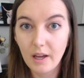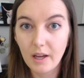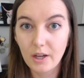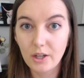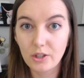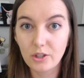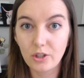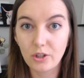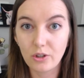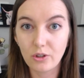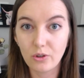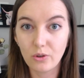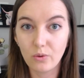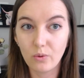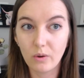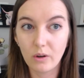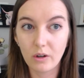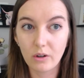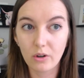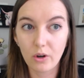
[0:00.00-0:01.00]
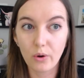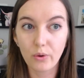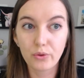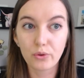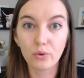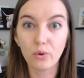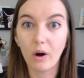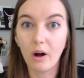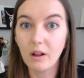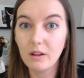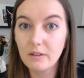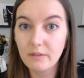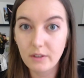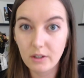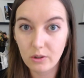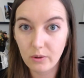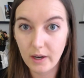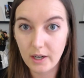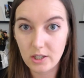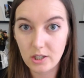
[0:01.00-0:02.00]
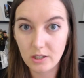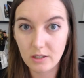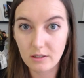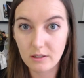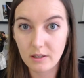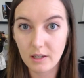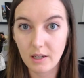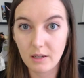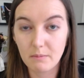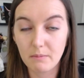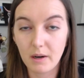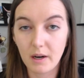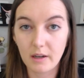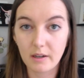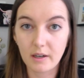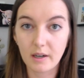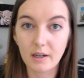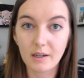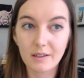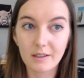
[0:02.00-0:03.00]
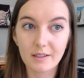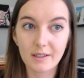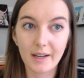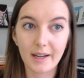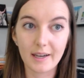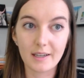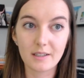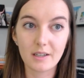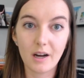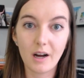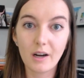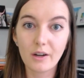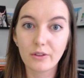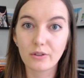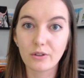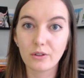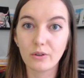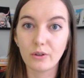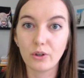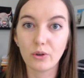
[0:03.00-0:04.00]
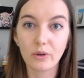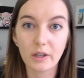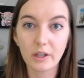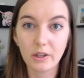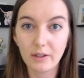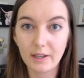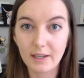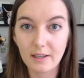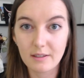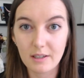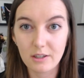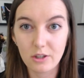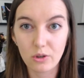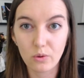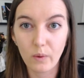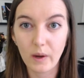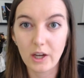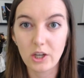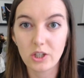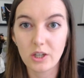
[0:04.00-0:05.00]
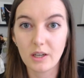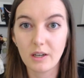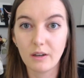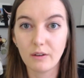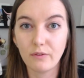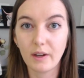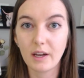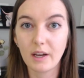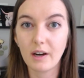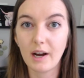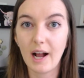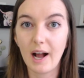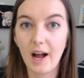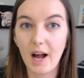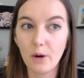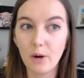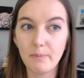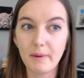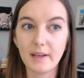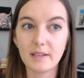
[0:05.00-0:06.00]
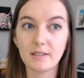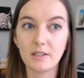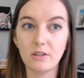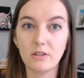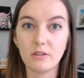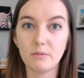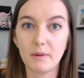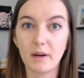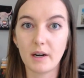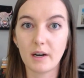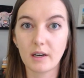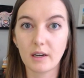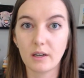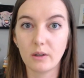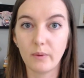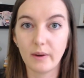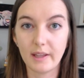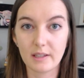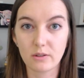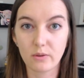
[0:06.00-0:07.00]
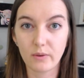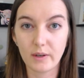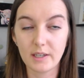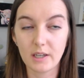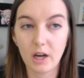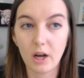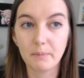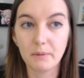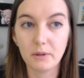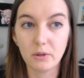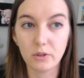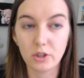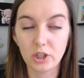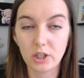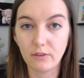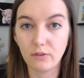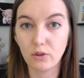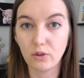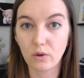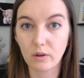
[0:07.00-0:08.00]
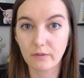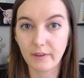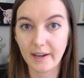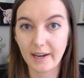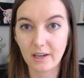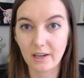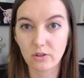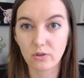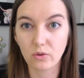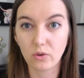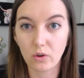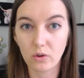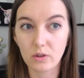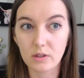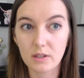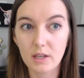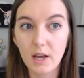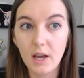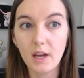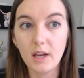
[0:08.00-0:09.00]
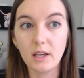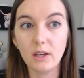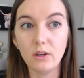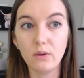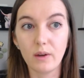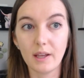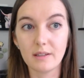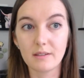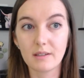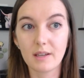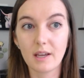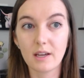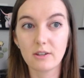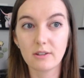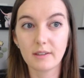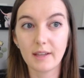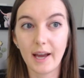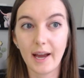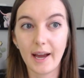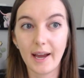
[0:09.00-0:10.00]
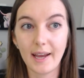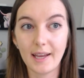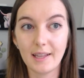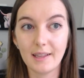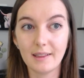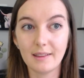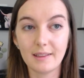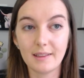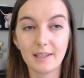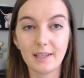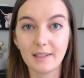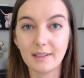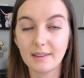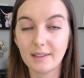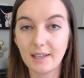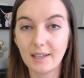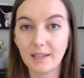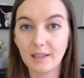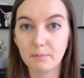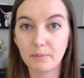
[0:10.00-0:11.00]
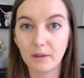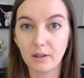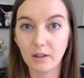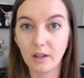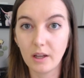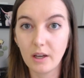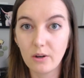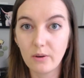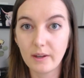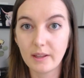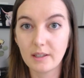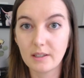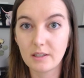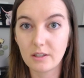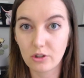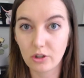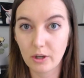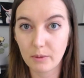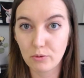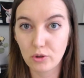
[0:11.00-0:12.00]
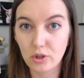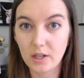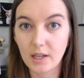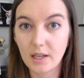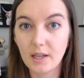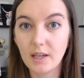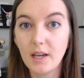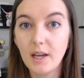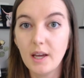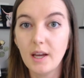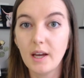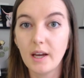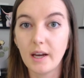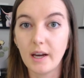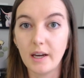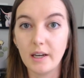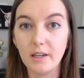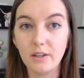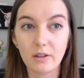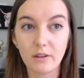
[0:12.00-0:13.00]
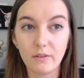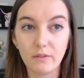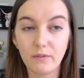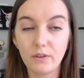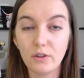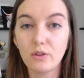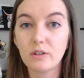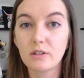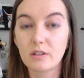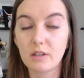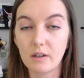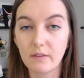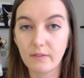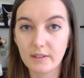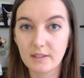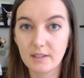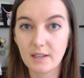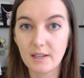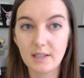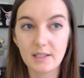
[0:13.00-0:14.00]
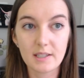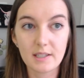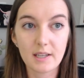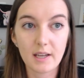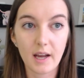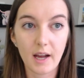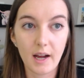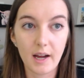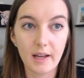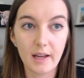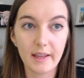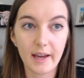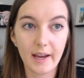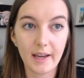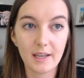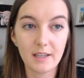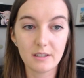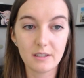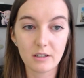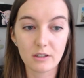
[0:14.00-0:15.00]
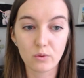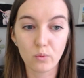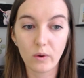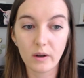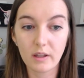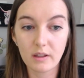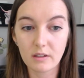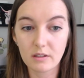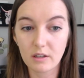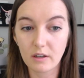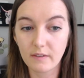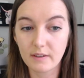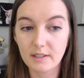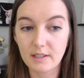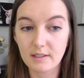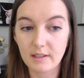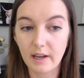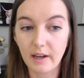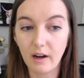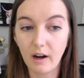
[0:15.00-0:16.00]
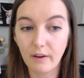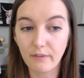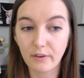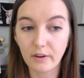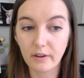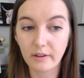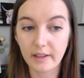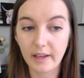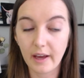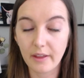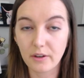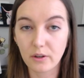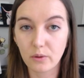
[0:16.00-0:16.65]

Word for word: to go through all of your questions in monarch kind of talk through your unique situation and figure out how best to use monarch in a way that's going to help you achieve your financial goals you can schedule that in the link below in the description uh, you can view the services uh, that is just one of the services i offer the other